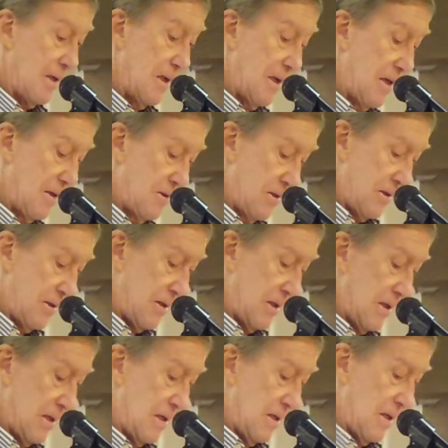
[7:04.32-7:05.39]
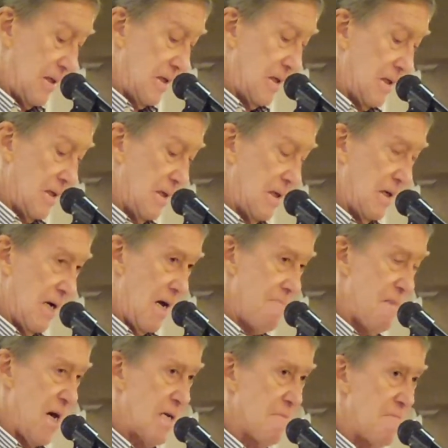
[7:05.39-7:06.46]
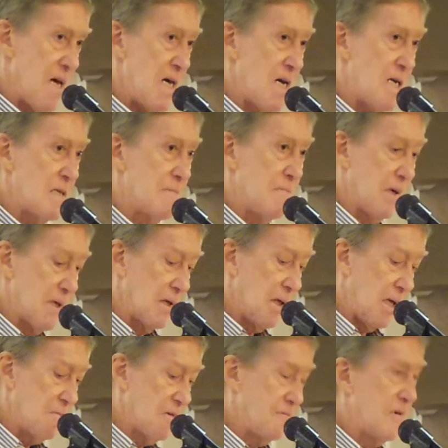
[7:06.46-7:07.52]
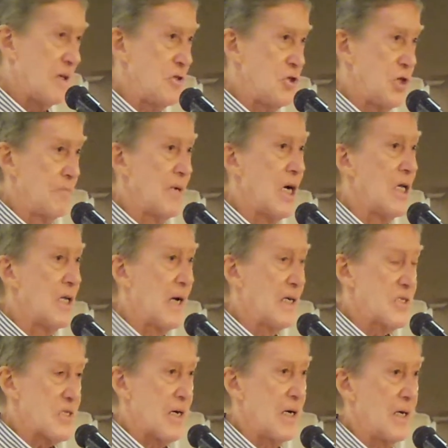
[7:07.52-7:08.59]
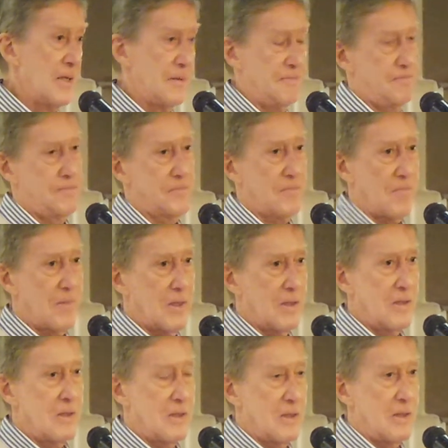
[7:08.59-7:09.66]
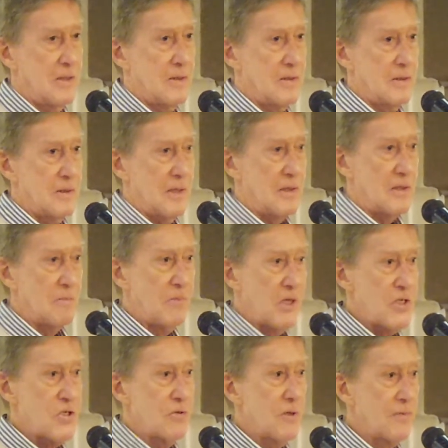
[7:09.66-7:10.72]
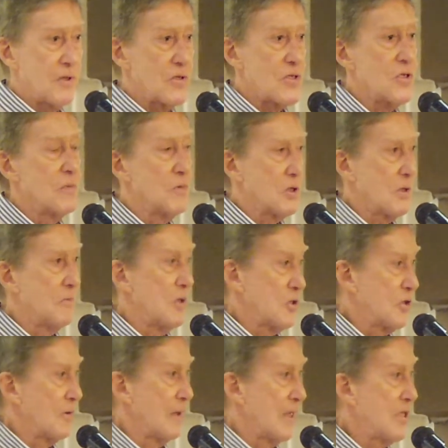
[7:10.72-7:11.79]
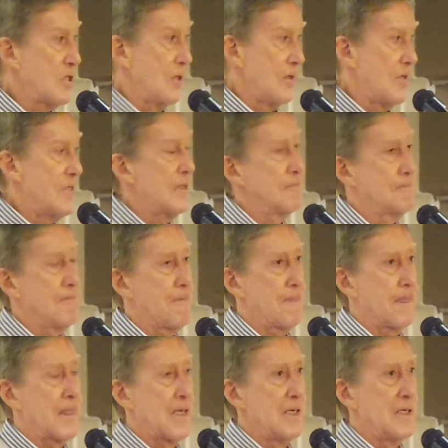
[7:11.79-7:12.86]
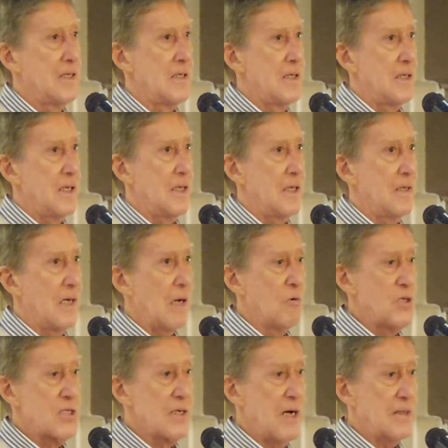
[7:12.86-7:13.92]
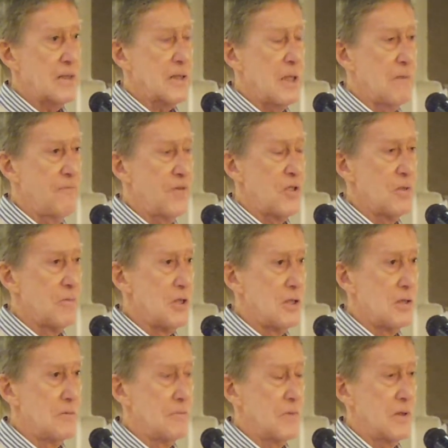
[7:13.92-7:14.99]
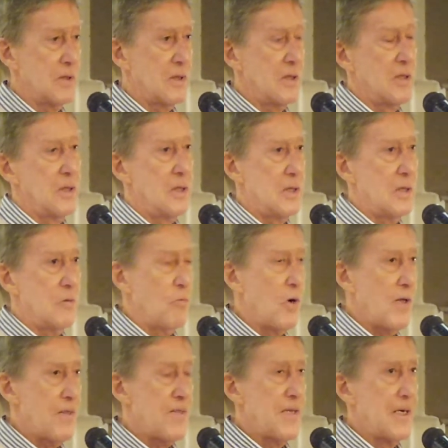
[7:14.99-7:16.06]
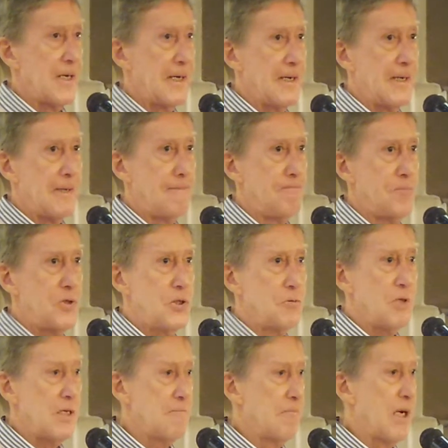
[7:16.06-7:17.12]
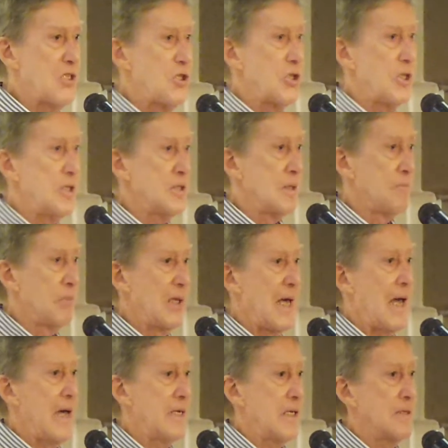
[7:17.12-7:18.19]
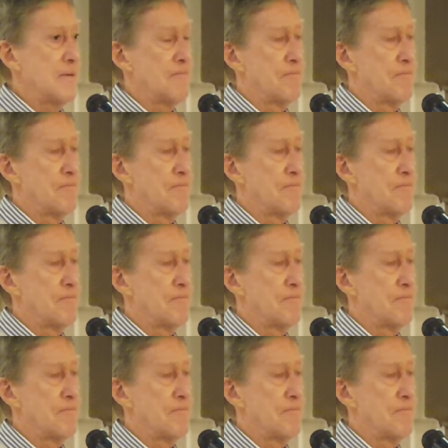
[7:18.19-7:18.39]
And I met a man by the name of Jamal Hassan at the Ministry of Consumer and Commercial Relations. And I was not comfortable with doing budgeting and planning.